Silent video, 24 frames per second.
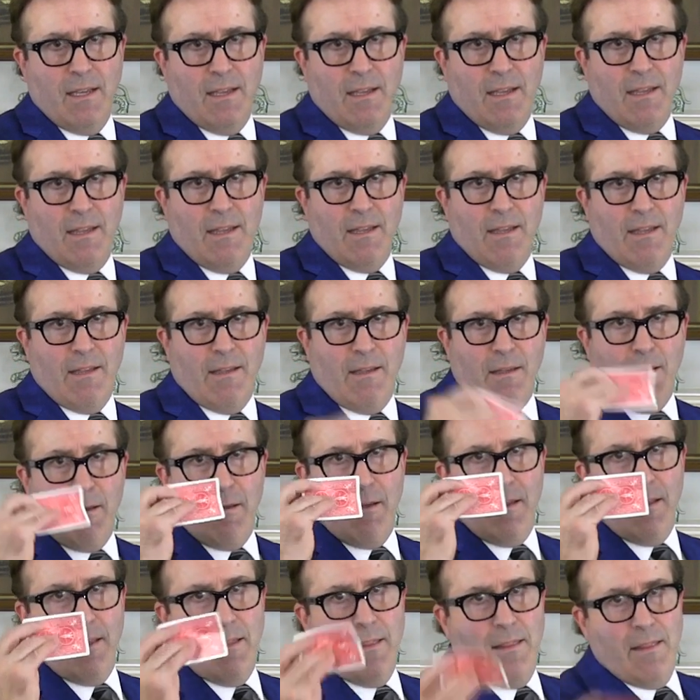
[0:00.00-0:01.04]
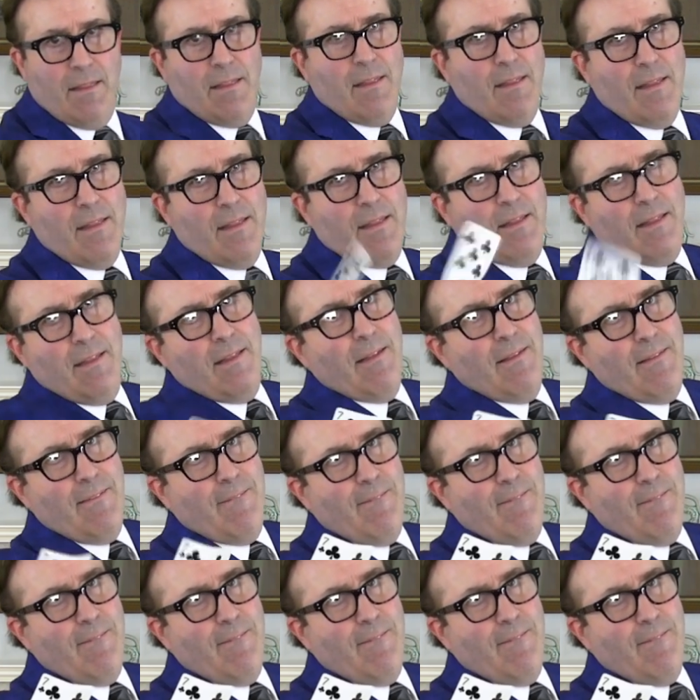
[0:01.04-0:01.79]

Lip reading: [no speech]